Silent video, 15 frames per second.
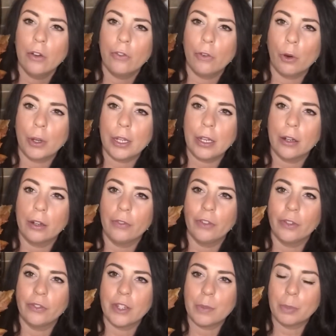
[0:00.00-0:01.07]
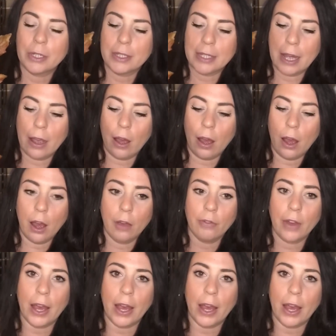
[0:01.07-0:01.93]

40 or 50% off.